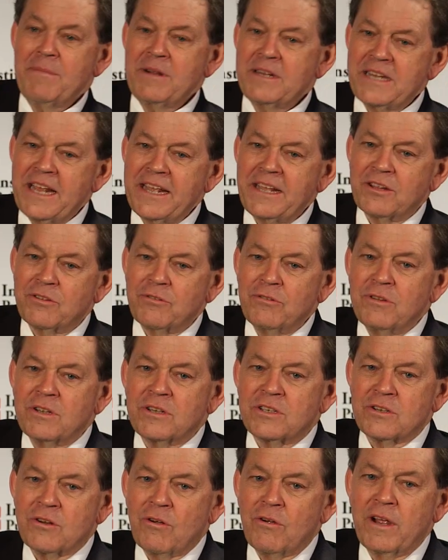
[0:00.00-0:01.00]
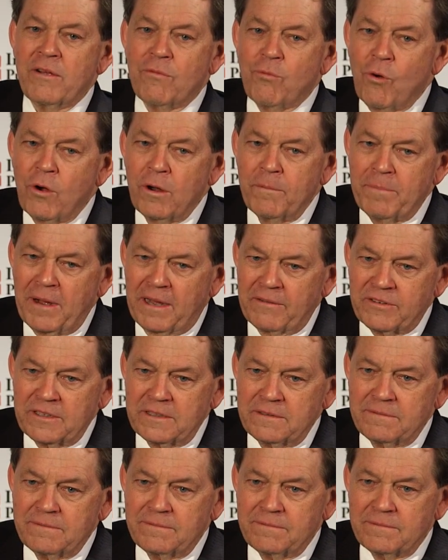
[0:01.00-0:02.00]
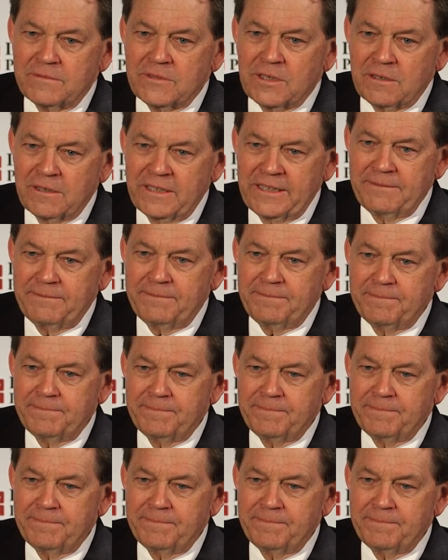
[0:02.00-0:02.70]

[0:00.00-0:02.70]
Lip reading: going to take you through the story of Warren Buffett, all right?